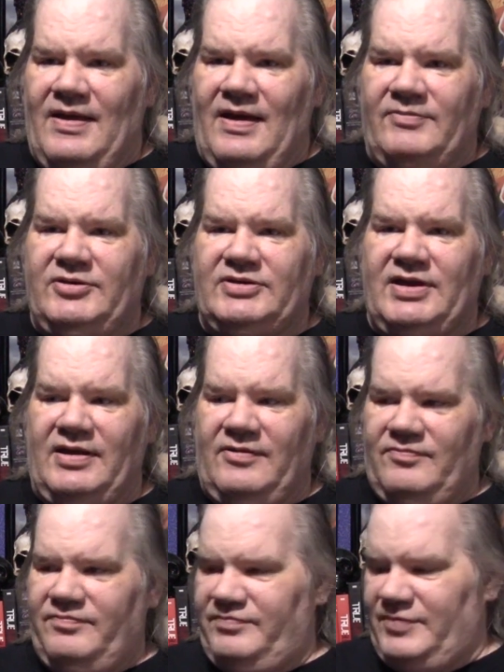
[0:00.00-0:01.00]
I'm just kind
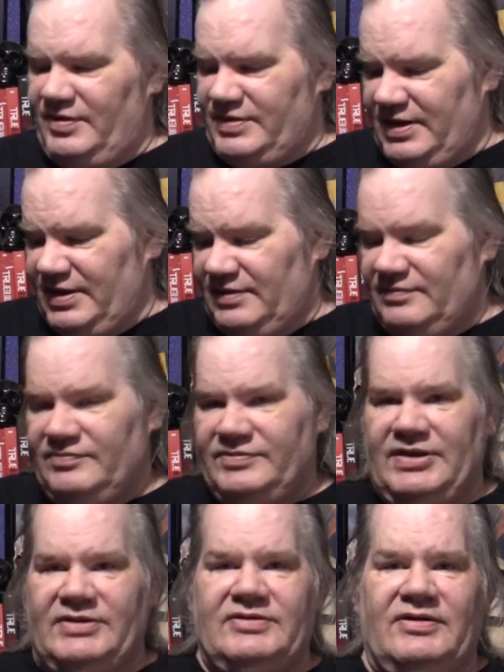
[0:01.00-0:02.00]
of okay.
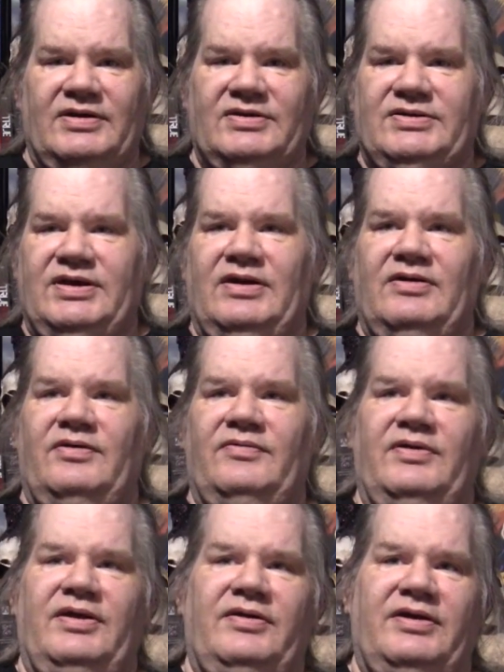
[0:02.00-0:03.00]
Since they're on sale
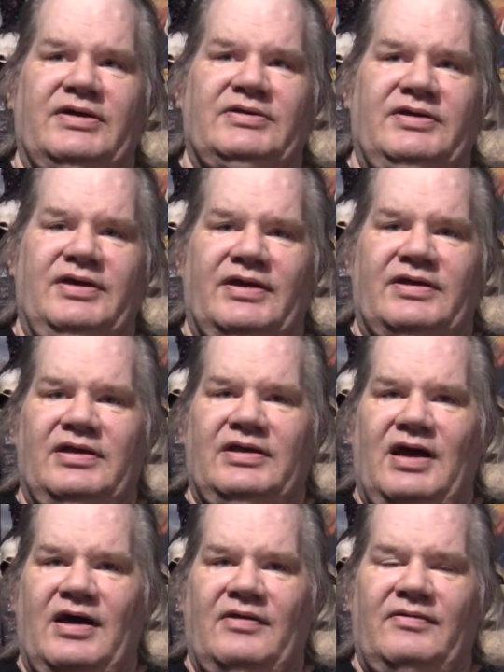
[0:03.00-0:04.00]
and they're next to nothing,
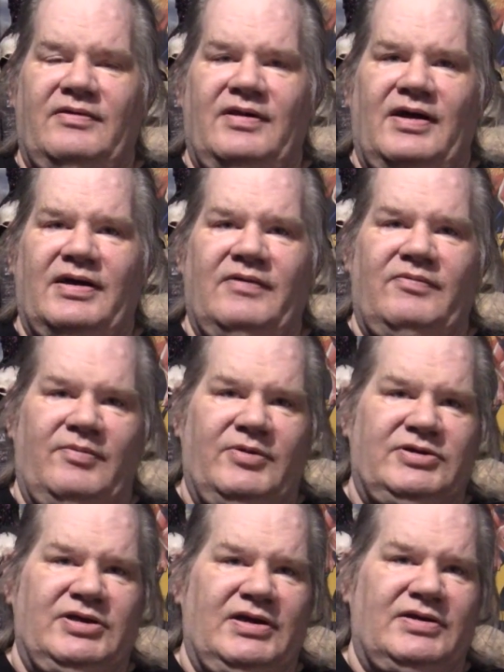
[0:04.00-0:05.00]
I'll I'll give them a
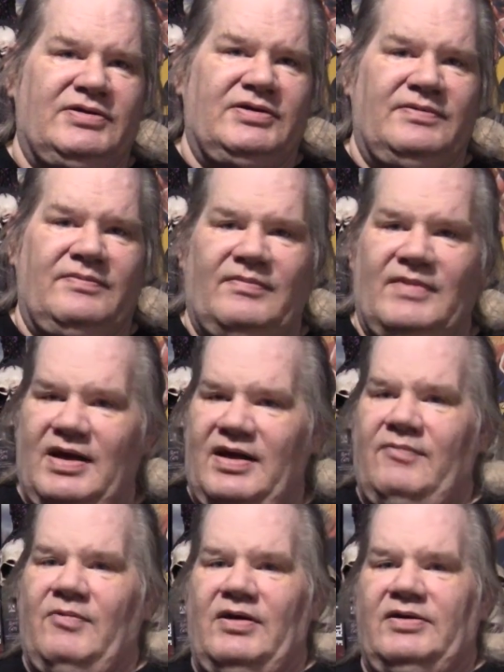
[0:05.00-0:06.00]
chance, and
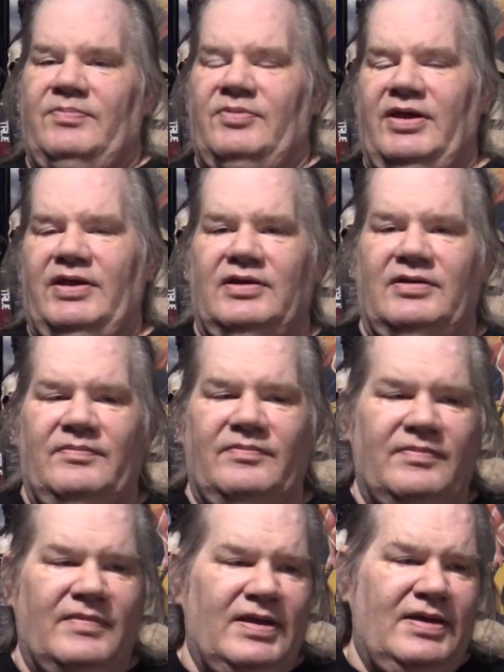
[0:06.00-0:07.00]
I wound up liking them.
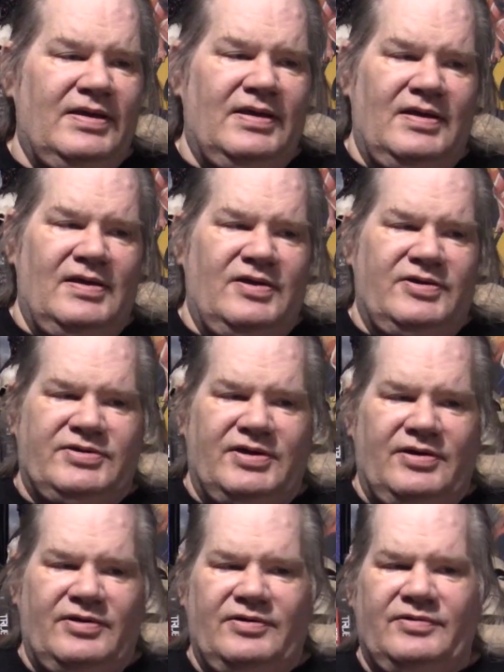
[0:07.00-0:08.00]

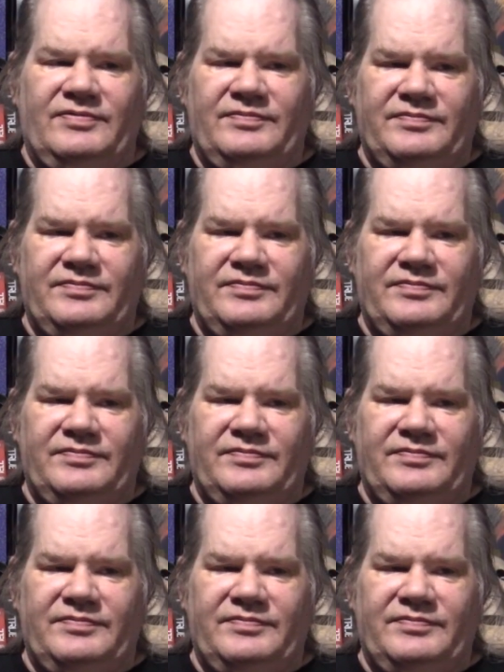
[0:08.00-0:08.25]
So,